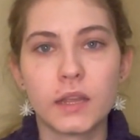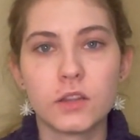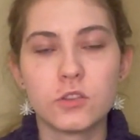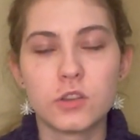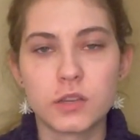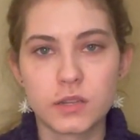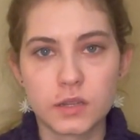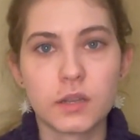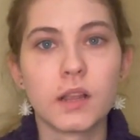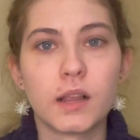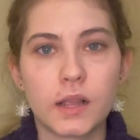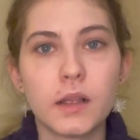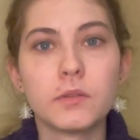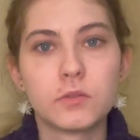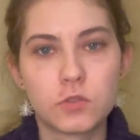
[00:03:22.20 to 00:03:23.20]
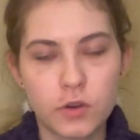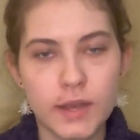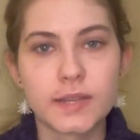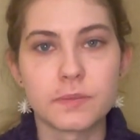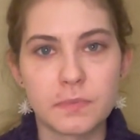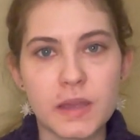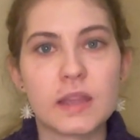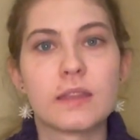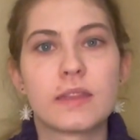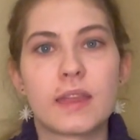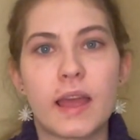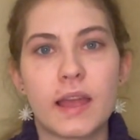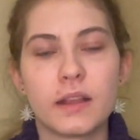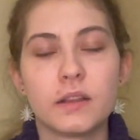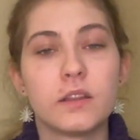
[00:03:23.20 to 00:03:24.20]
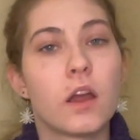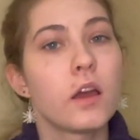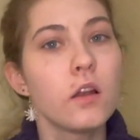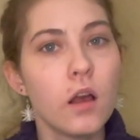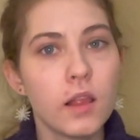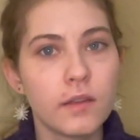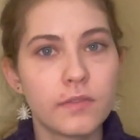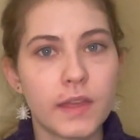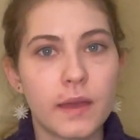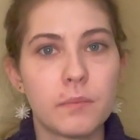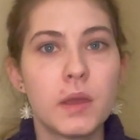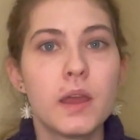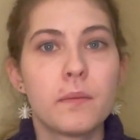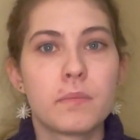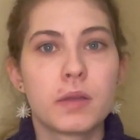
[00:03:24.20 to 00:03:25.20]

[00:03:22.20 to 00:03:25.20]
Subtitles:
just trust me that not all of them,